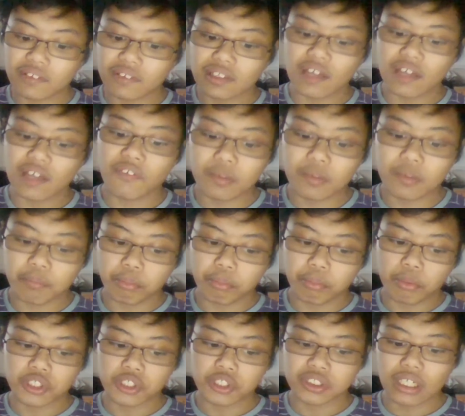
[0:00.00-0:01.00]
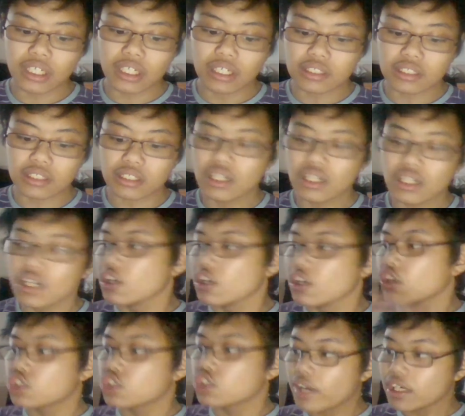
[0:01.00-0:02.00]
different personality.
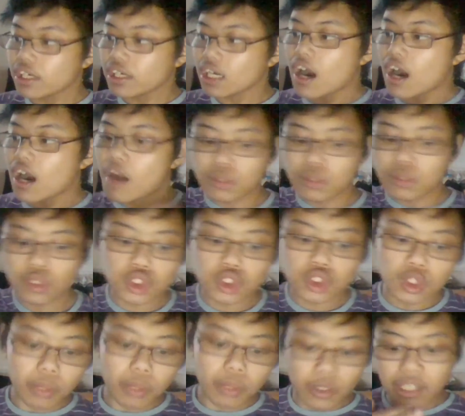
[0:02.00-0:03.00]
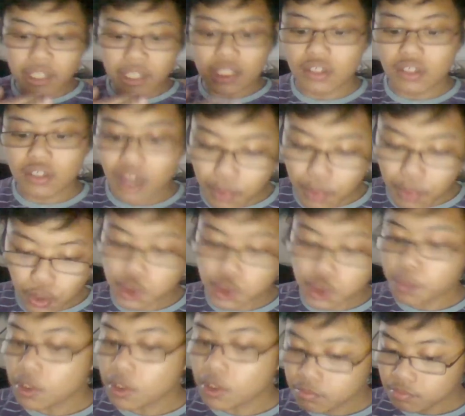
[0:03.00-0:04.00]
So right now I'm a YouTuber. Right here I'm a
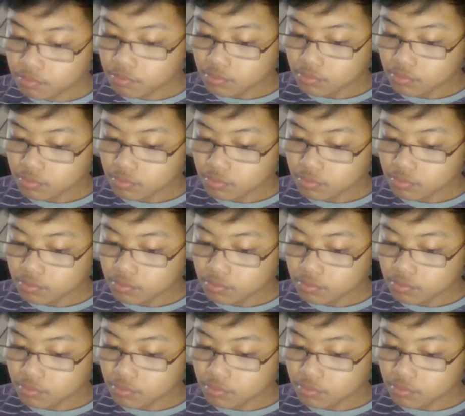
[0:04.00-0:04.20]
YouTuber.